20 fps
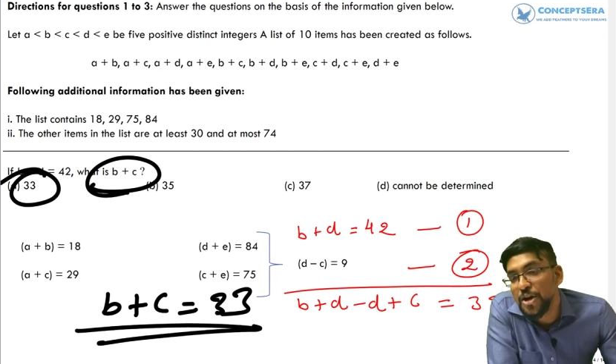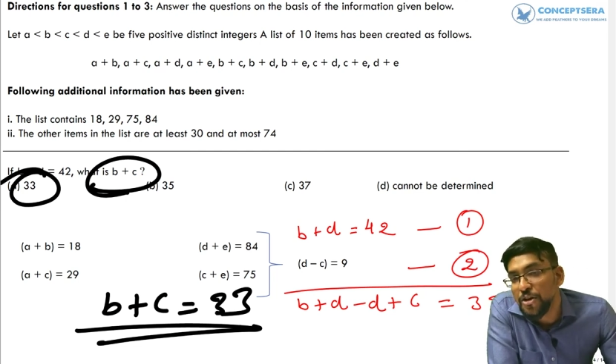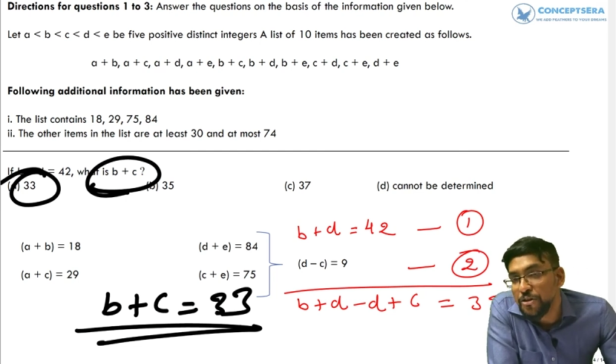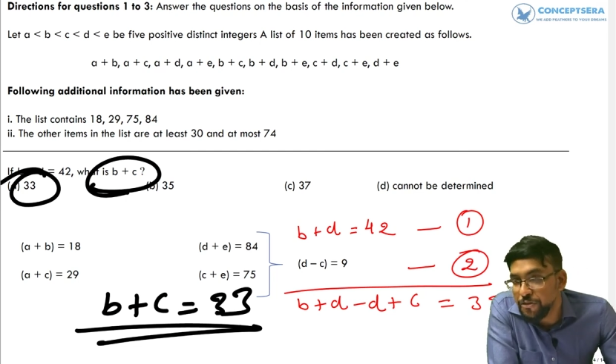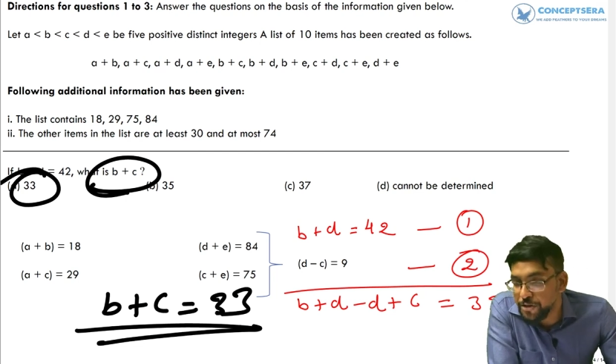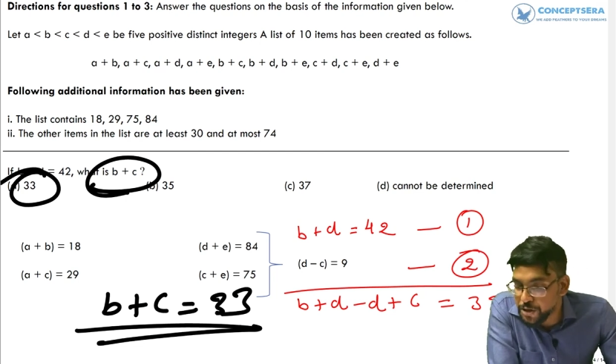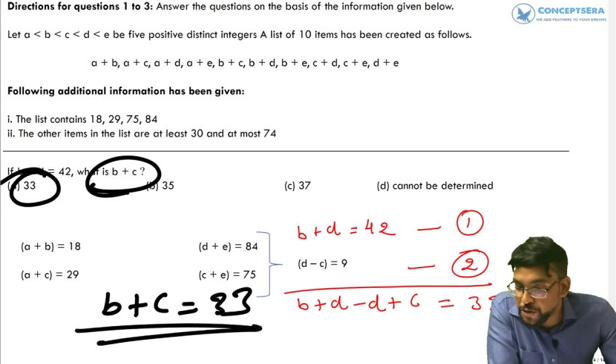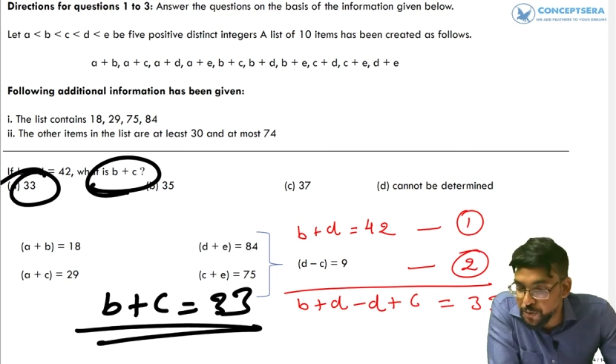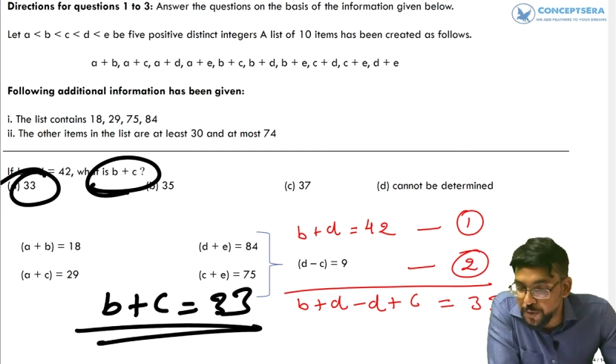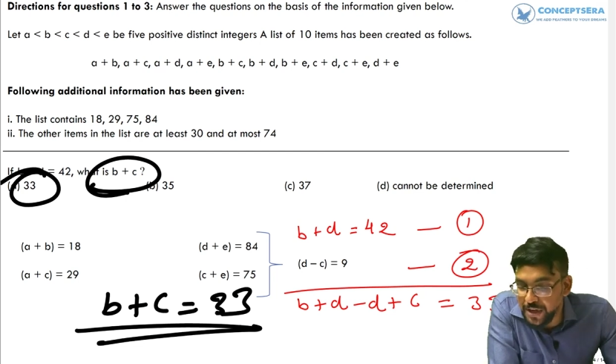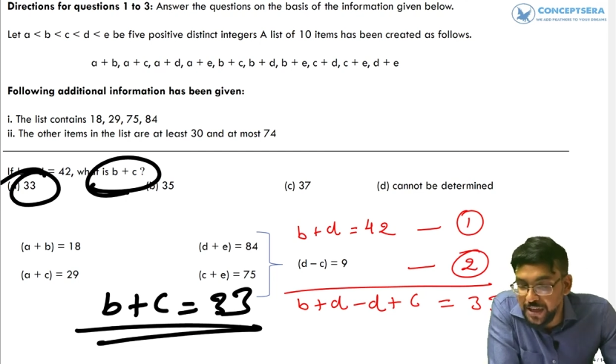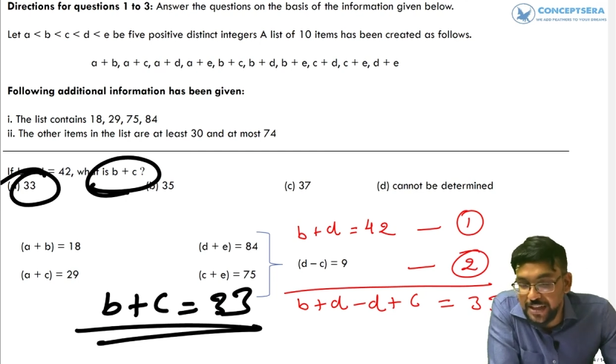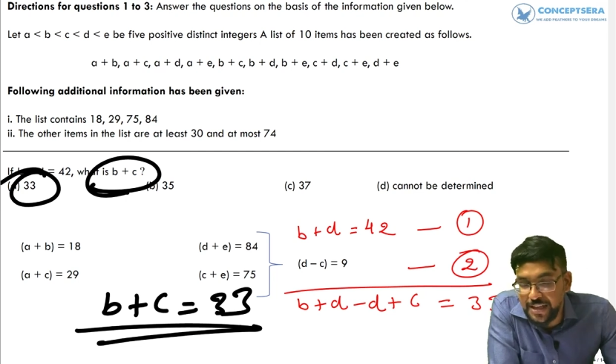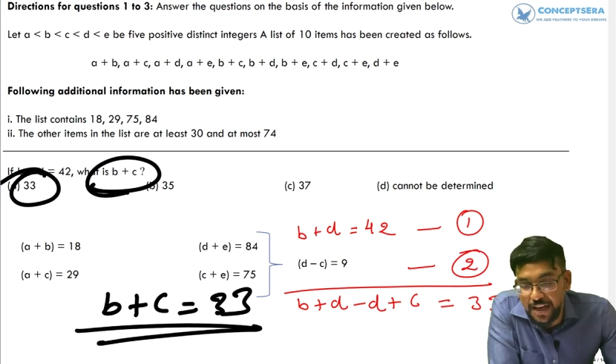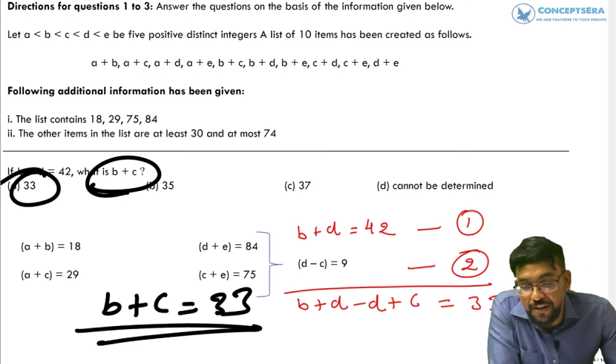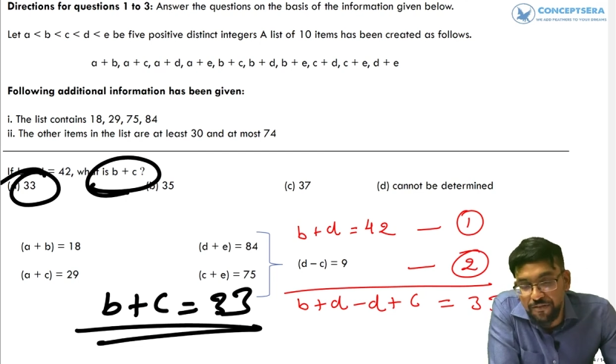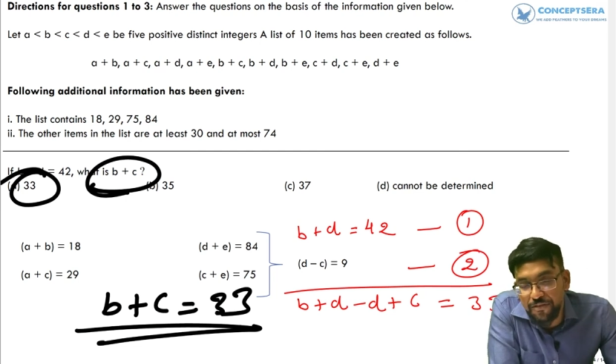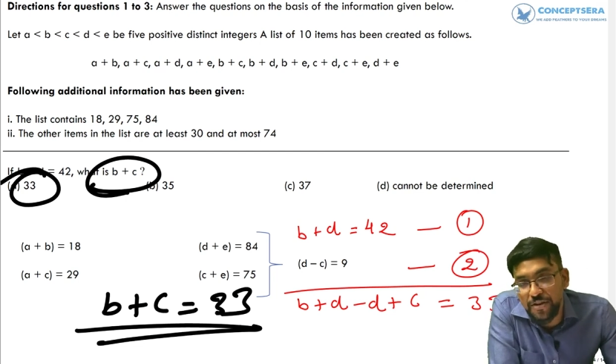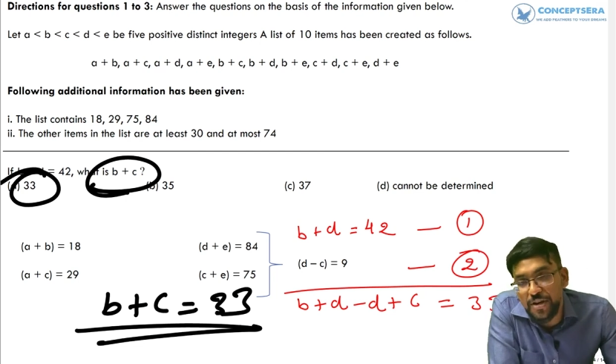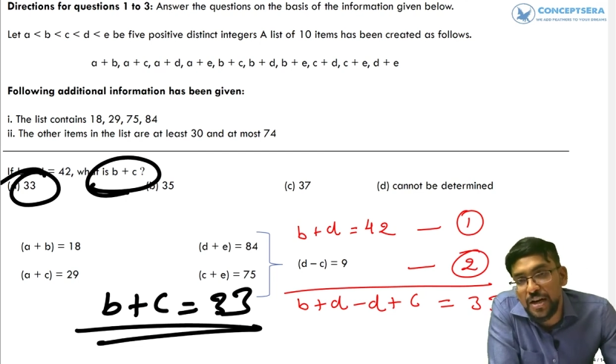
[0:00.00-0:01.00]
which will
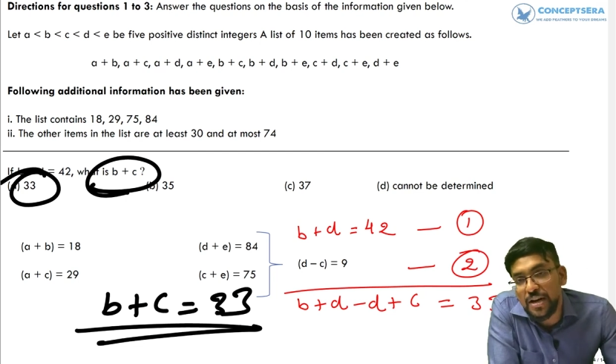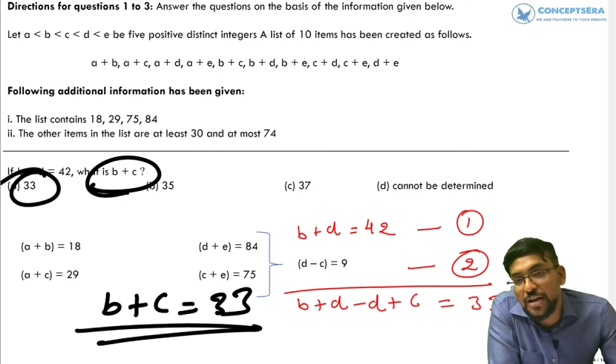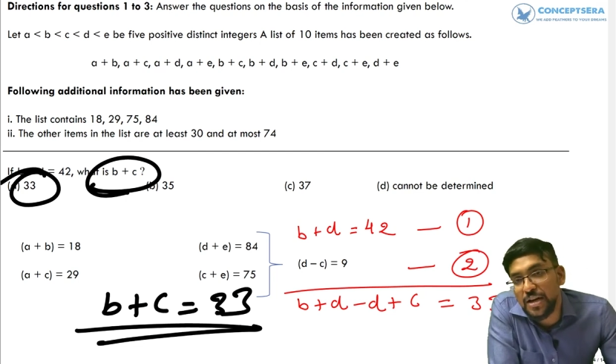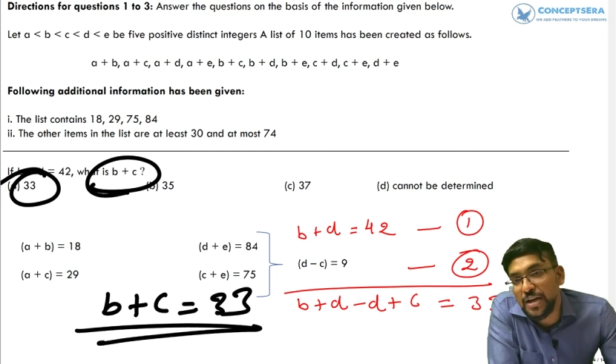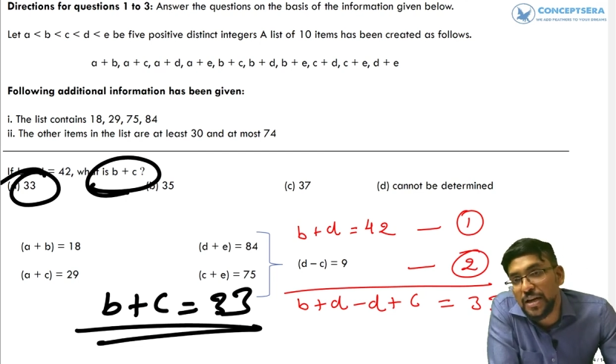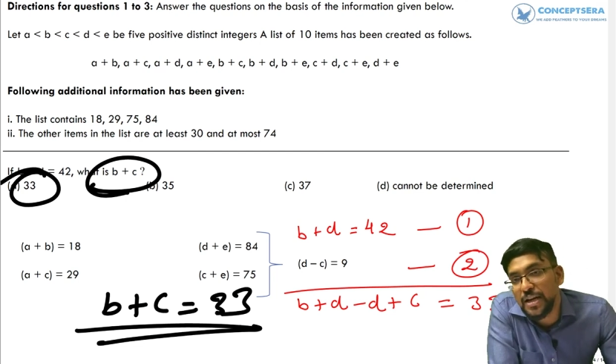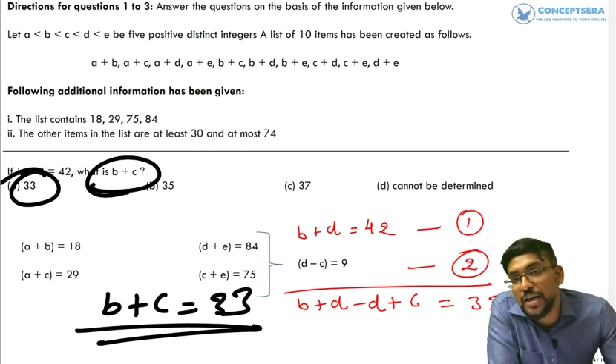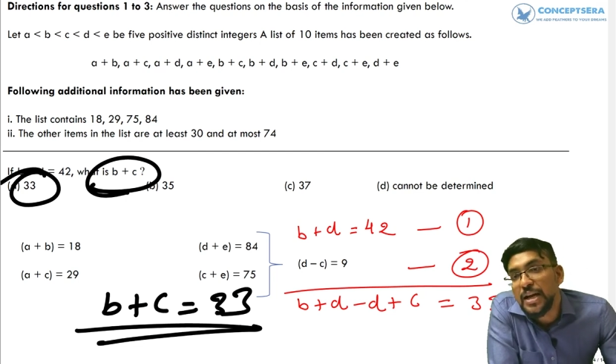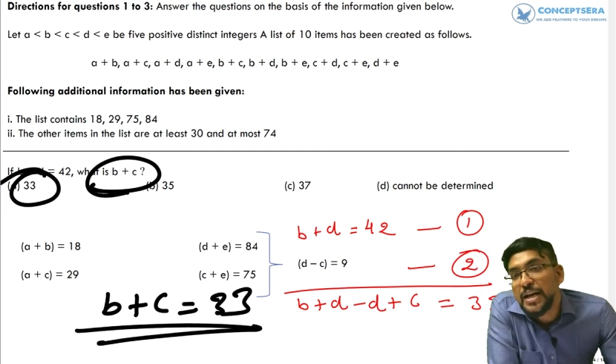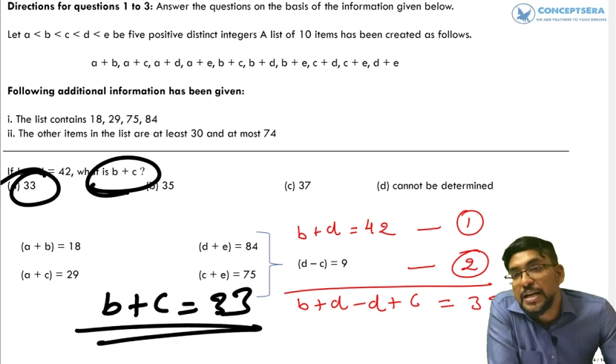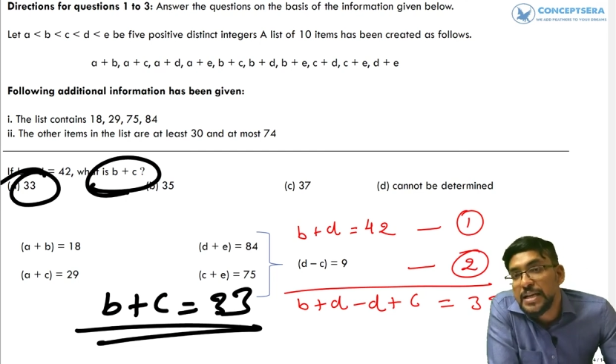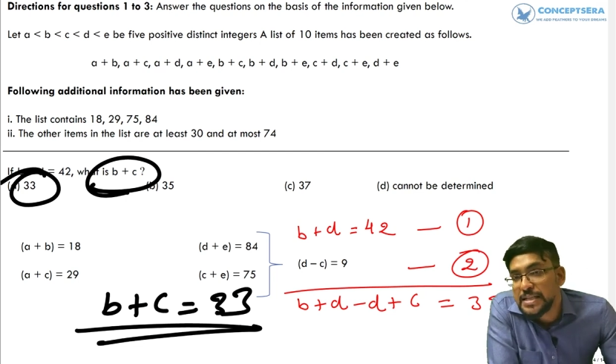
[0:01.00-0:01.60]
definitely